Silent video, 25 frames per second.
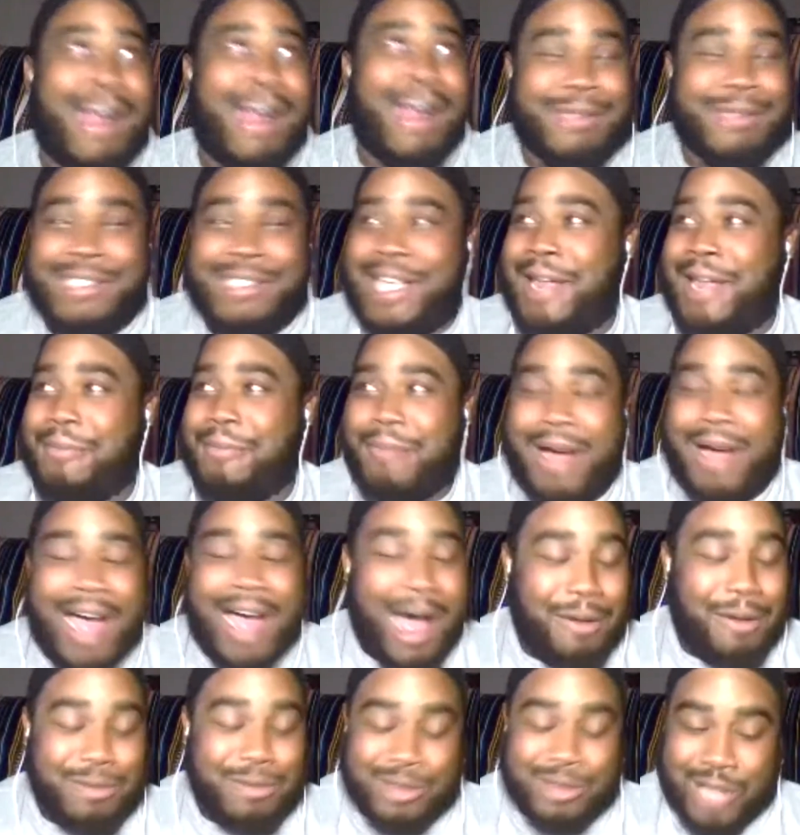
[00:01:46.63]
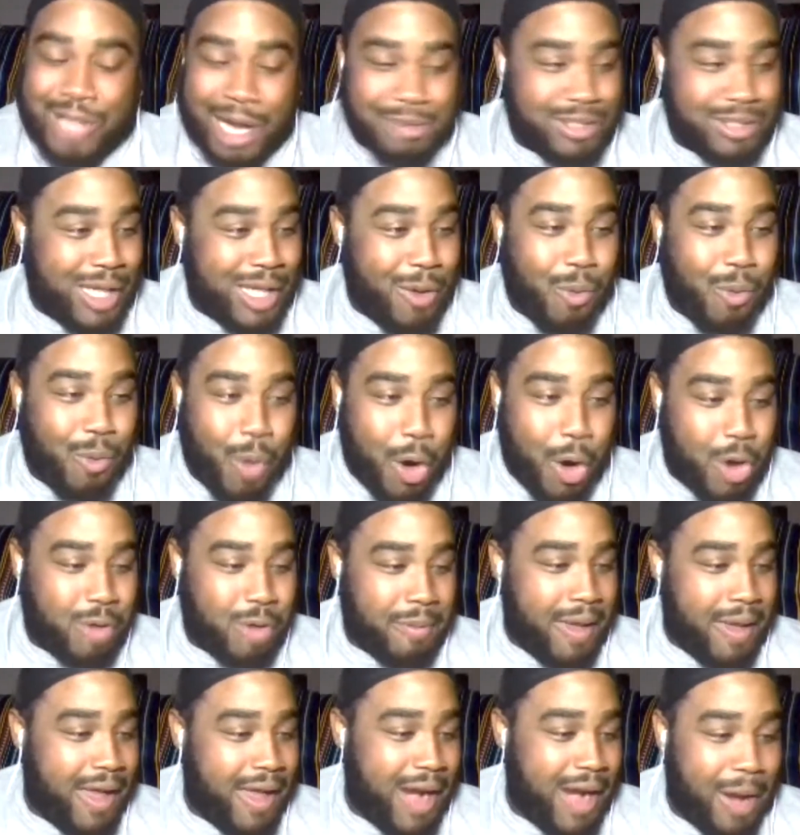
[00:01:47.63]
at work, man. I
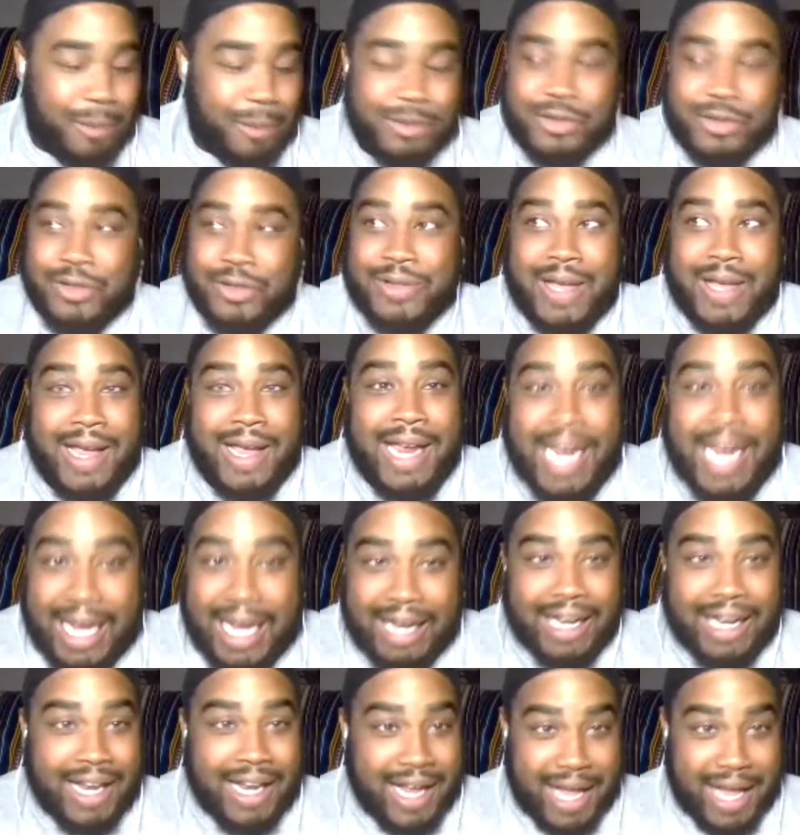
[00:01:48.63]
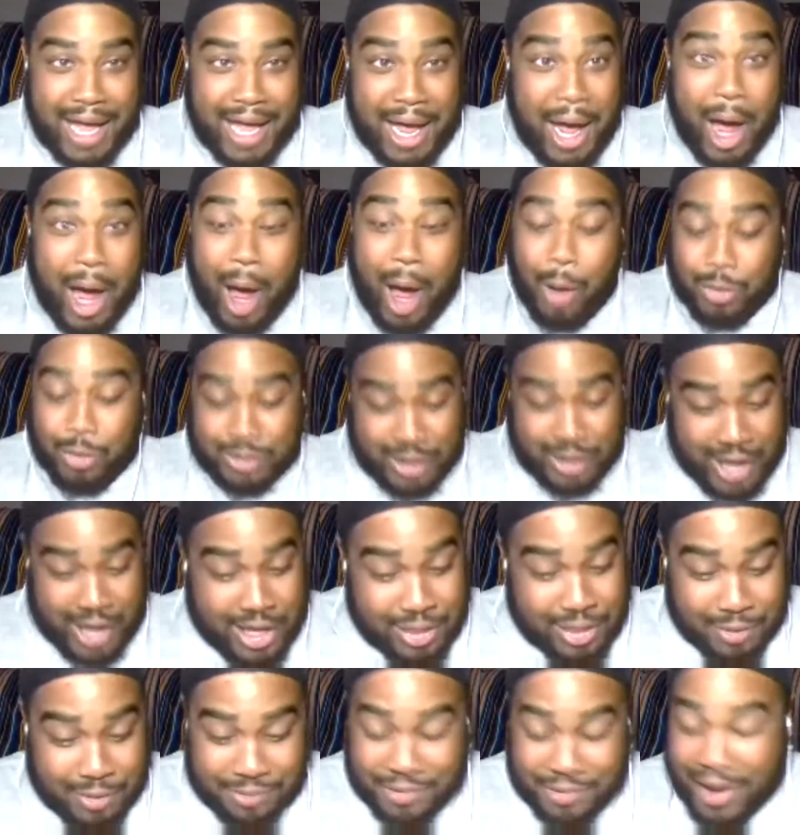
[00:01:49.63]
was in the
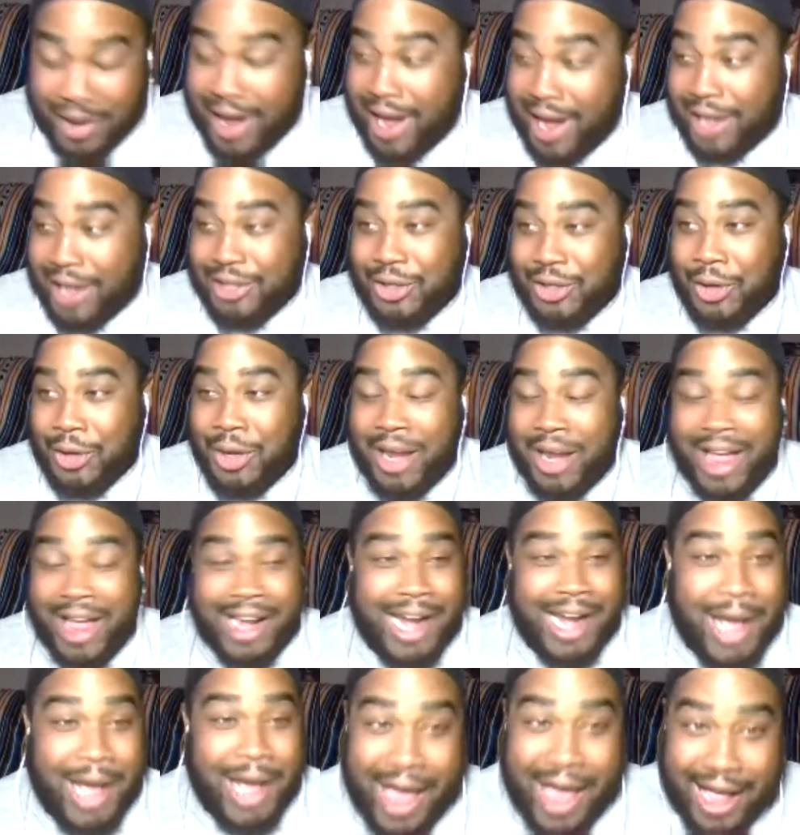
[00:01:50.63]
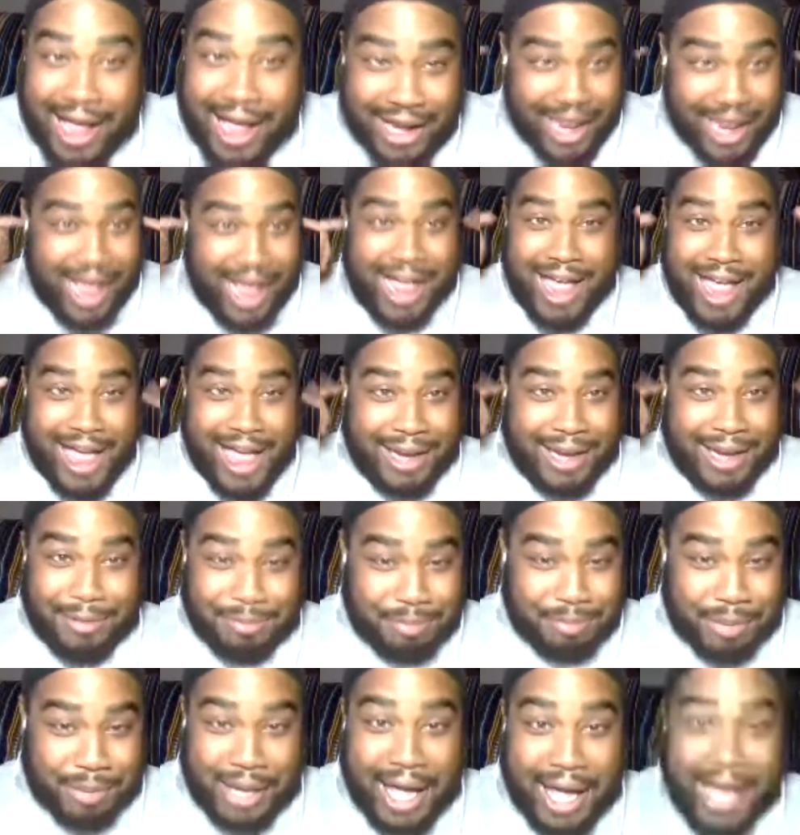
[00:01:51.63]
van, dude, and I had it
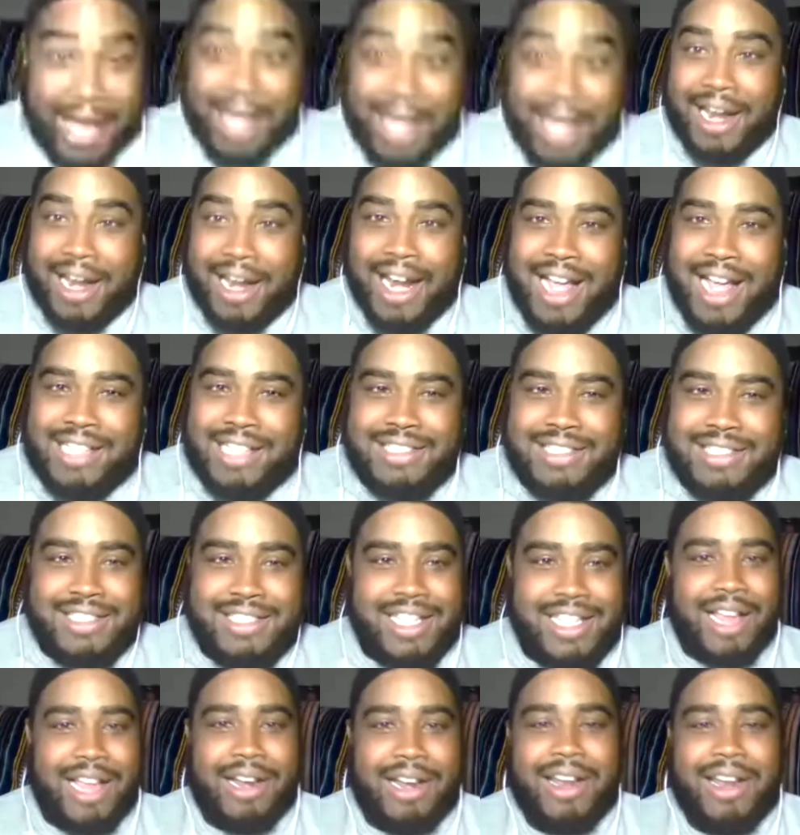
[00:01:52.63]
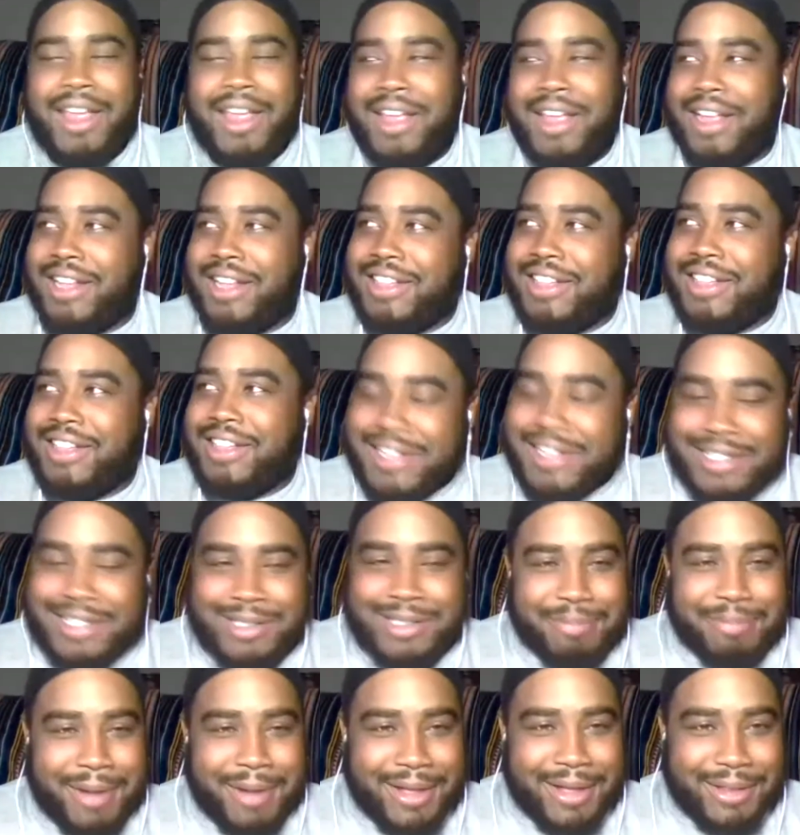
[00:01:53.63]
planned, and I said, this
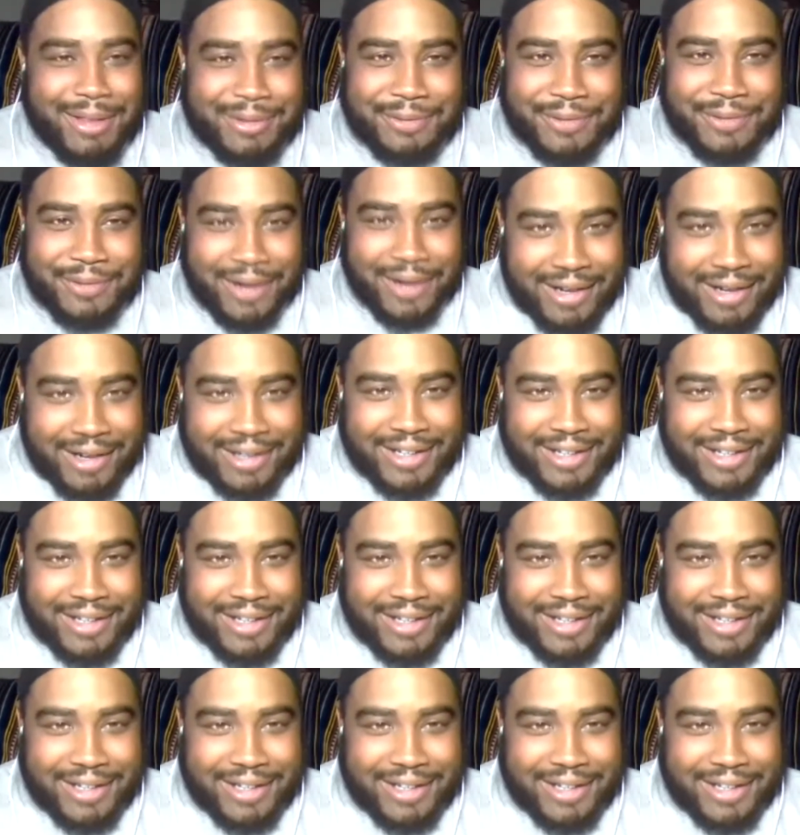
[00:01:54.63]
motherfucker,